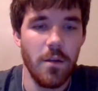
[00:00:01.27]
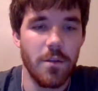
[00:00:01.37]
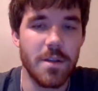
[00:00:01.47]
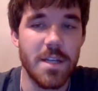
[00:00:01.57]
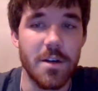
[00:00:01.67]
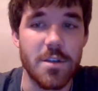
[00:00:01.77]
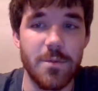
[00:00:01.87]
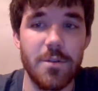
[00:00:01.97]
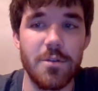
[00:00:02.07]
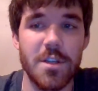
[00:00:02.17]
This is Eric
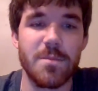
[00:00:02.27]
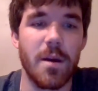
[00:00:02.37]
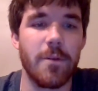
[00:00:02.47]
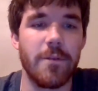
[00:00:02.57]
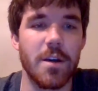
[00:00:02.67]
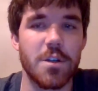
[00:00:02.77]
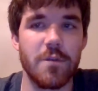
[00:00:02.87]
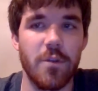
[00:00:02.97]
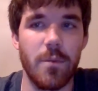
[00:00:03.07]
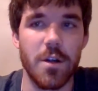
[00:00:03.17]
Swindle, and this is my
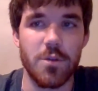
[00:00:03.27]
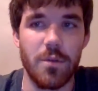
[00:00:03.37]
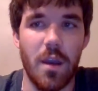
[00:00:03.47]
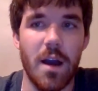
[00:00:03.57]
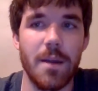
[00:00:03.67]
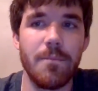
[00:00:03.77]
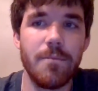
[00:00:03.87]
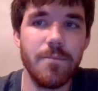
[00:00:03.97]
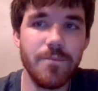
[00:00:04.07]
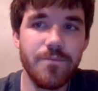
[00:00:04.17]
reflection from Module
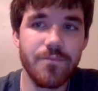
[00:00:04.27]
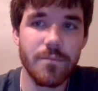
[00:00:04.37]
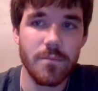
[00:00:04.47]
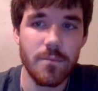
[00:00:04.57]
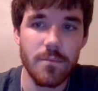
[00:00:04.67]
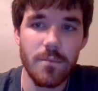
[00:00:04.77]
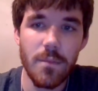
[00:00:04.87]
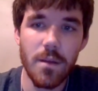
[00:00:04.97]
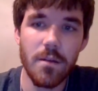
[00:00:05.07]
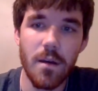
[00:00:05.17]
9.
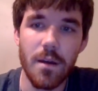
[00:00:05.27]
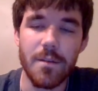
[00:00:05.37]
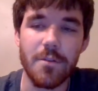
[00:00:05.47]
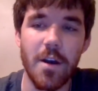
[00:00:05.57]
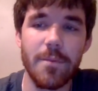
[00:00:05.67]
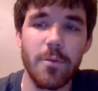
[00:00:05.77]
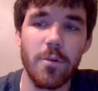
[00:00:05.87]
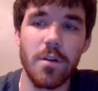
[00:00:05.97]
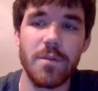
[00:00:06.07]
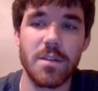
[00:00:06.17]
Describe the
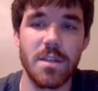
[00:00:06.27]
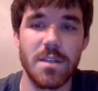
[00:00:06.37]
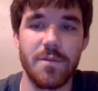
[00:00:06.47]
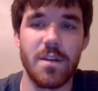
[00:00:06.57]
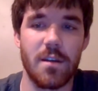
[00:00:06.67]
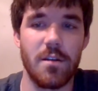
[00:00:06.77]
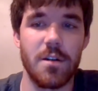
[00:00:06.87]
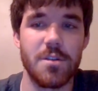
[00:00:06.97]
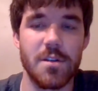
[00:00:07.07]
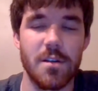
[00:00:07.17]
role of assistive
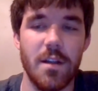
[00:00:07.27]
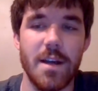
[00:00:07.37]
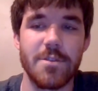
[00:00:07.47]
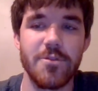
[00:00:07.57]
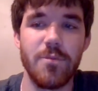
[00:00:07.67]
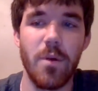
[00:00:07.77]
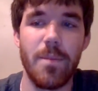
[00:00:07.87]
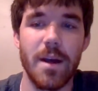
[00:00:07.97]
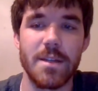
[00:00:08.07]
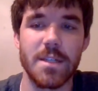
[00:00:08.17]
technologies in classroom. What
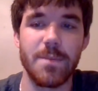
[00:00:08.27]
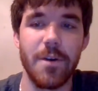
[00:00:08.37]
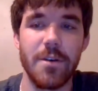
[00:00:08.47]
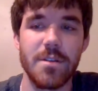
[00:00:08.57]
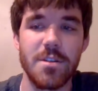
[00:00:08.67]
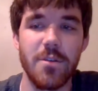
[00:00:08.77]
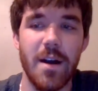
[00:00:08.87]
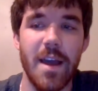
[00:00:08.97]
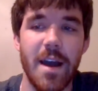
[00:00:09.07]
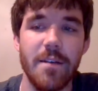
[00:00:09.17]
past experience do
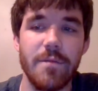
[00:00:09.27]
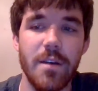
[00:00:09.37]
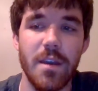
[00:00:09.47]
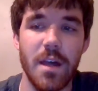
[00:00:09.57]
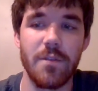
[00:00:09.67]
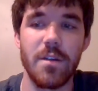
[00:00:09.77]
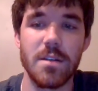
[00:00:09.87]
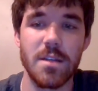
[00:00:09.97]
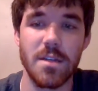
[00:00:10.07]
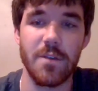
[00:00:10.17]
I have? And out of the
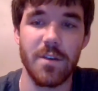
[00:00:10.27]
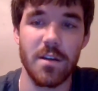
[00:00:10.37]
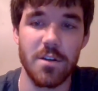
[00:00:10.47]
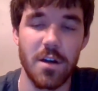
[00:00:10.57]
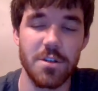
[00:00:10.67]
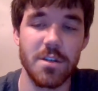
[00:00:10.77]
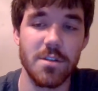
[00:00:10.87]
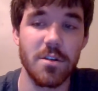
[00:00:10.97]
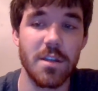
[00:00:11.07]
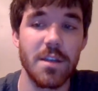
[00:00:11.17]
assistive
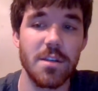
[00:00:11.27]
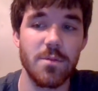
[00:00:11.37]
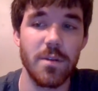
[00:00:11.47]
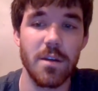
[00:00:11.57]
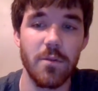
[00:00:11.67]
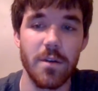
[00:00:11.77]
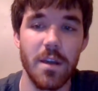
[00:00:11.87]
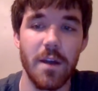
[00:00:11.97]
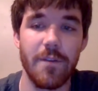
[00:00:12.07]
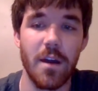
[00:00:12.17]
technologies looked at this week, what
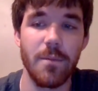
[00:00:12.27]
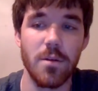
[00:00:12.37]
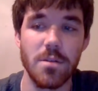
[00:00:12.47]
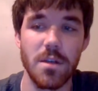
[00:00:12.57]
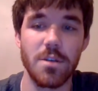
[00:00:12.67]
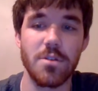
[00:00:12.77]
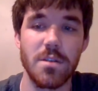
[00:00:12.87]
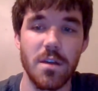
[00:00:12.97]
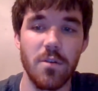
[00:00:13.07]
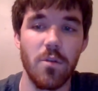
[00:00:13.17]
did I find most
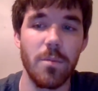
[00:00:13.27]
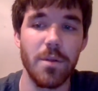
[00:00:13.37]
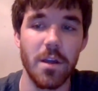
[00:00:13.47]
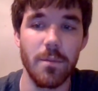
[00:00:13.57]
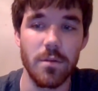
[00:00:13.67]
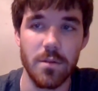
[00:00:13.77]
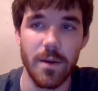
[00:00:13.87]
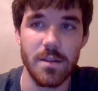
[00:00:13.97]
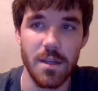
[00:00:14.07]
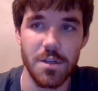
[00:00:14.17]
interesting or applicable to
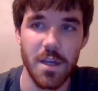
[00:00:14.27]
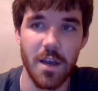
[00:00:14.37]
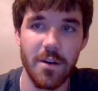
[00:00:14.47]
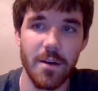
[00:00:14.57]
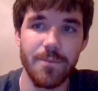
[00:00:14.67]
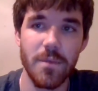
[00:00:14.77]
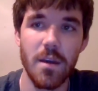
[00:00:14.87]
my teaching area?